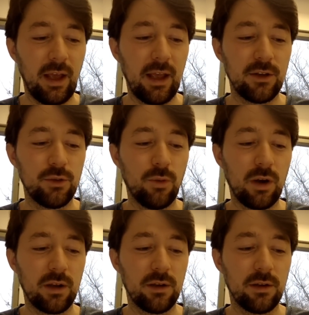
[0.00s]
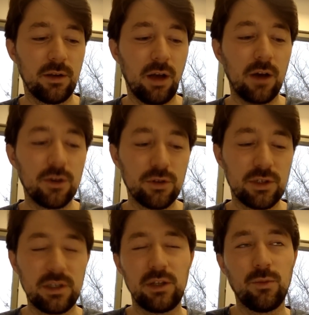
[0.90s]
and you want
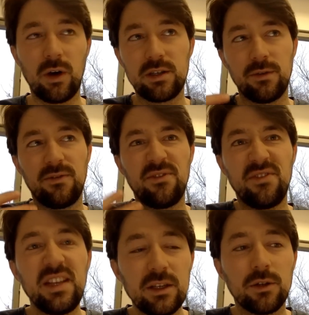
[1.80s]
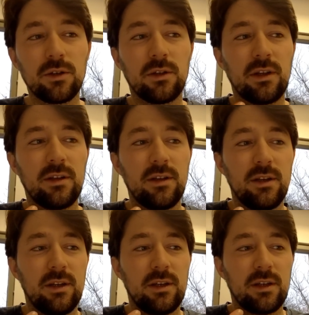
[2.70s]
to feel
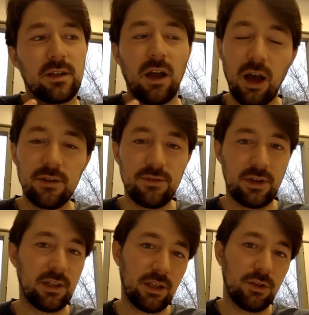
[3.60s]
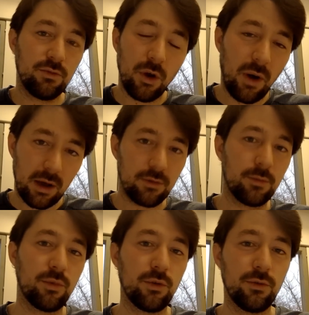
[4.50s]
confident that you know how to
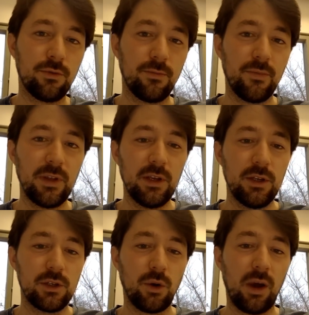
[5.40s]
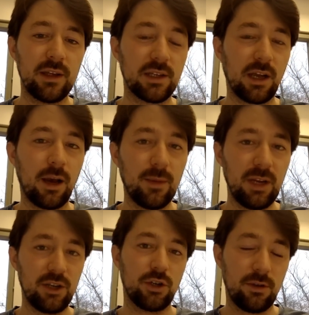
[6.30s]
improve. So it's a
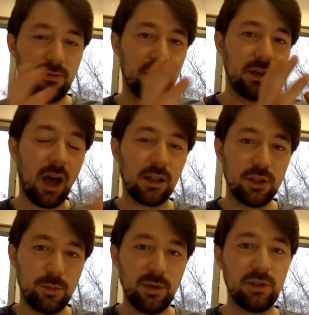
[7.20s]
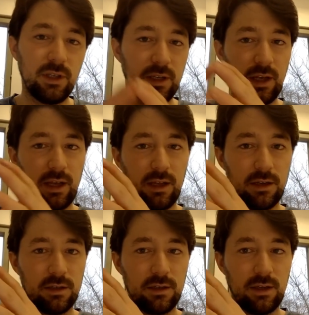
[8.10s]
combination of knowledge building
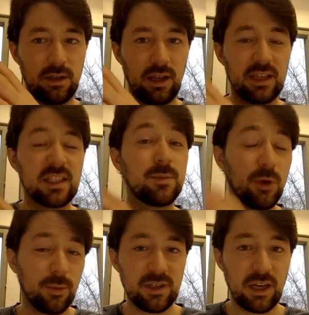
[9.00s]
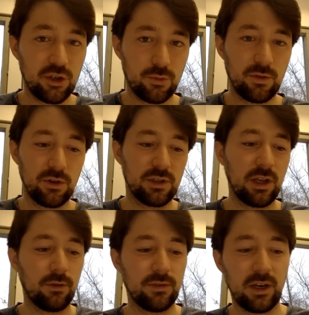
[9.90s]
and experimentation with
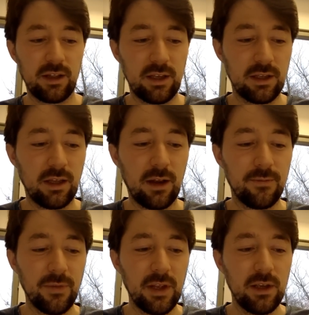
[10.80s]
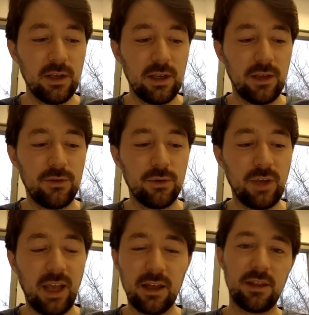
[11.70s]
yourself. And I think that if you
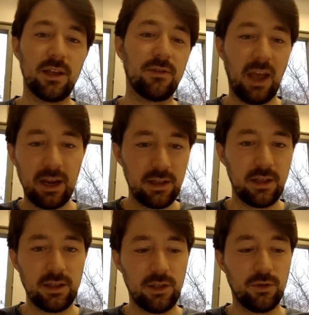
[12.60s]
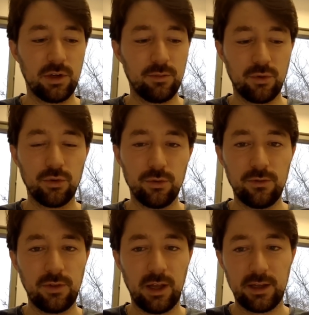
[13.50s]
can't think of anything that you can
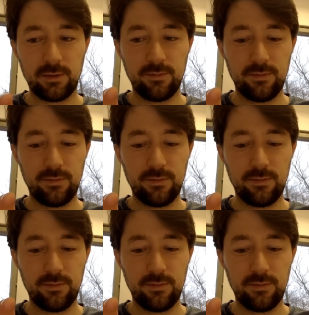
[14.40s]
improve, like